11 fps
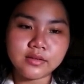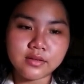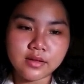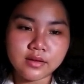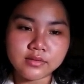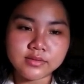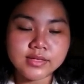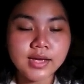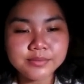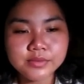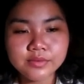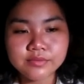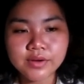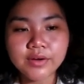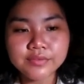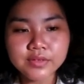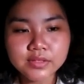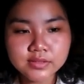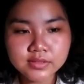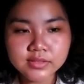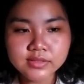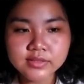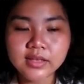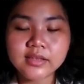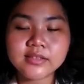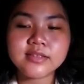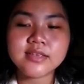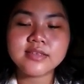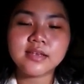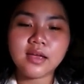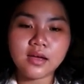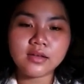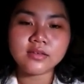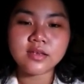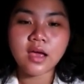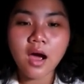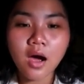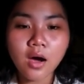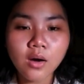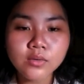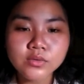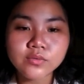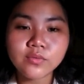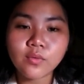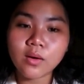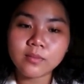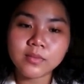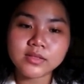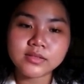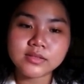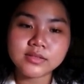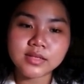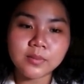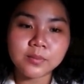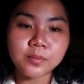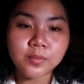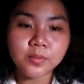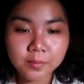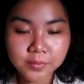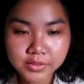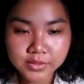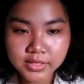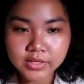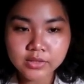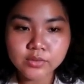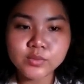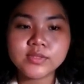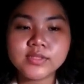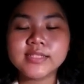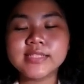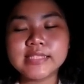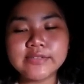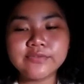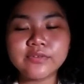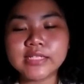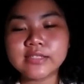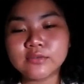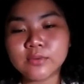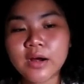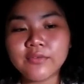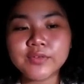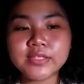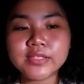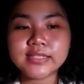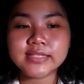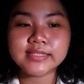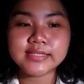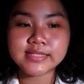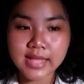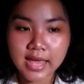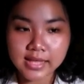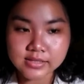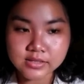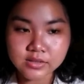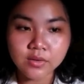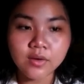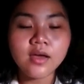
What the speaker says: the types of references, let's discuss how to format them properly using different referencing styles. So,